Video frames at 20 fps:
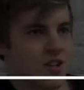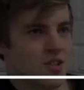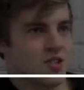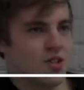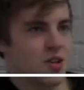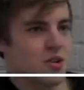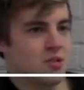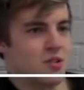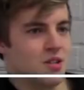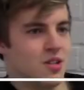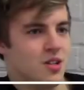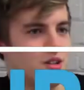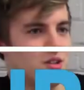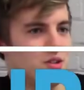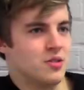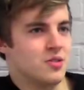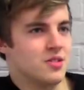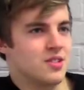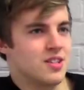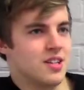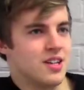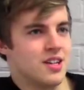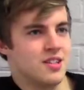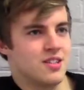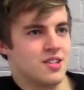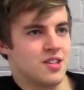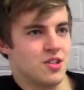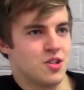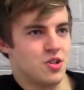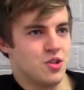So Loot
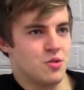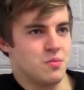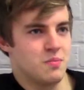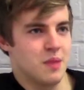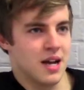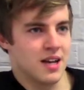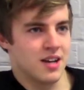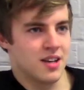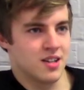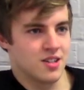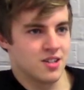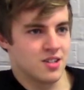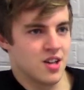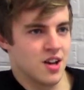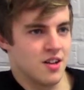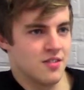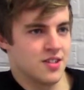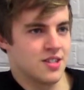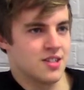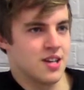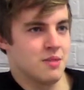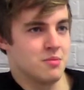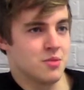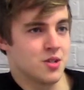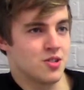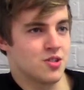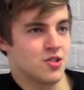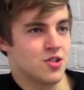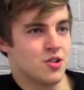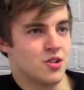is a new banking service aimed
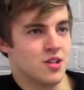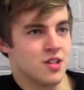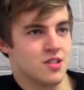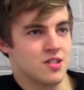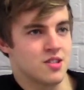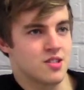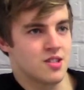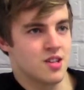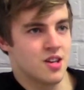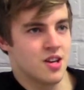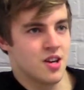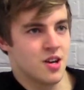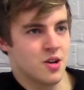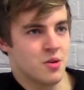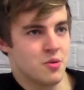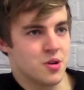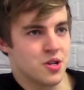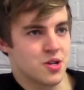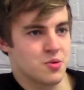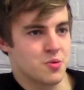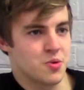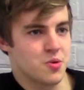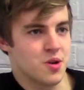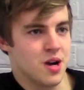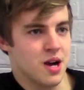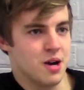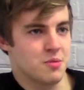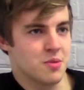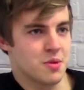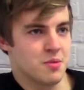at students, which will
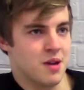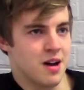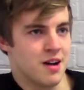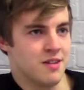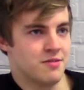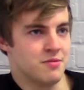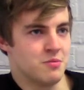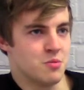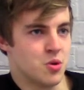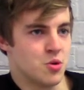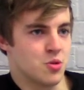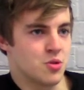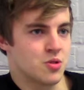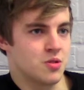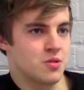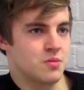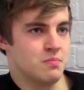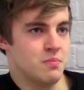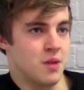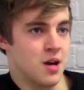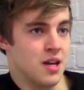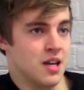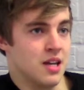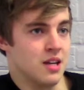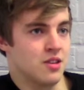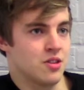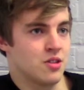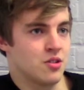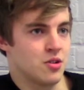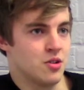help them have more
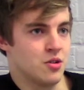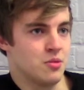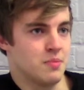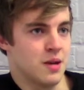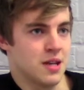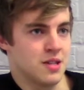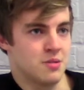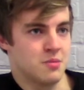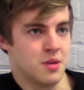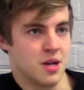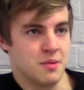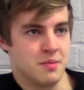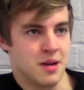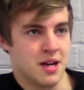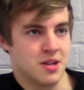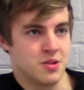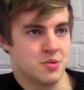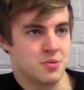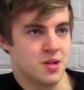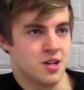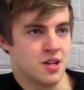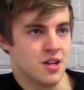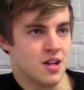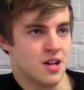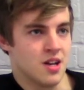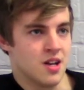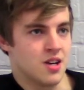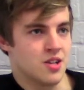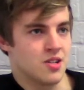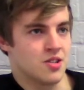money through better money management.
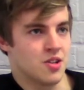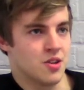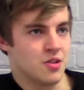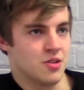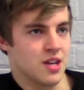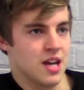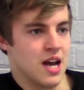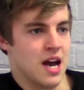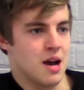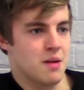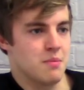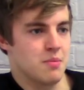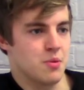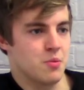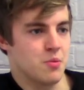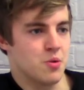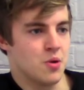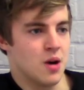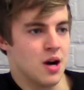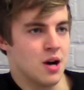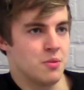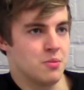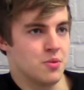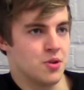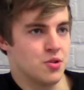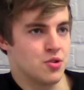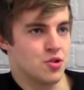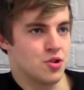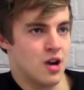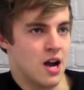So the app will help
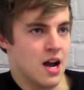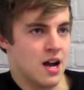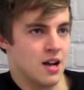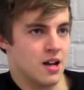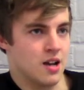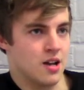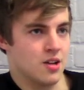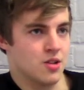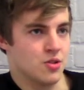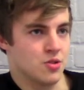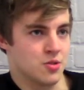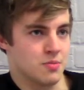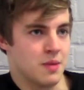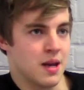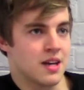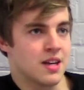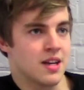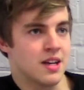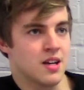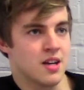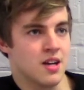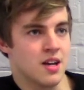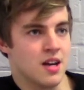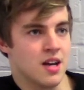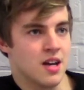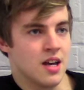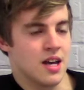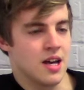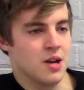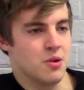you track your spending,
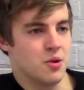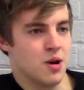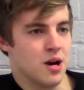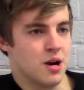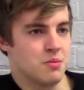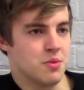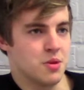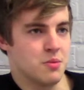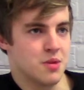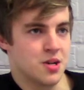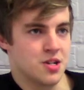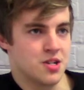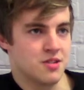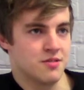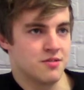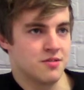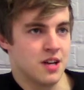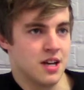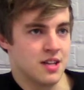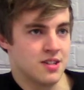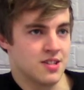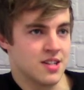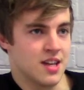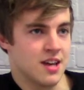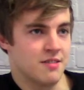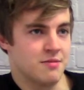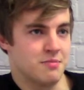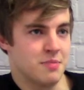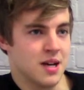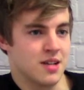it will help you budget and
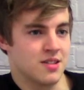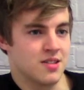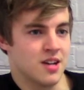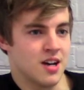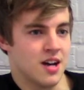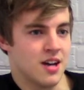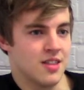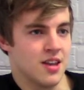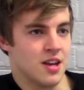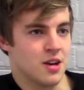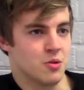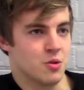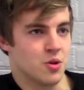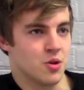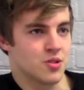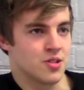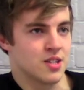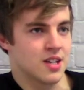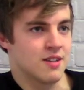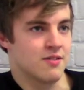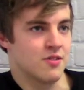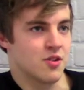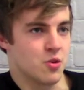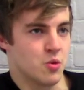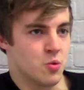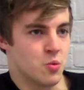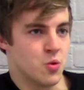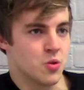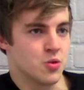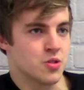save better, and then it will also give you
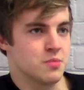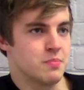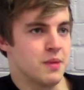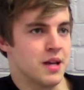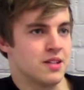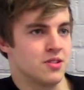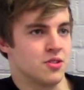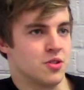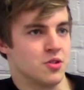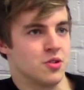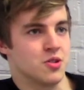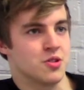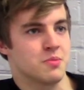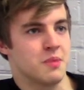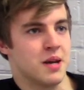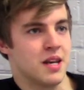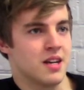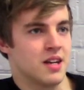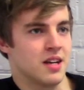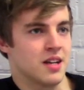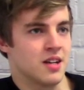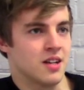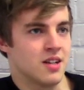rewards based on your spending.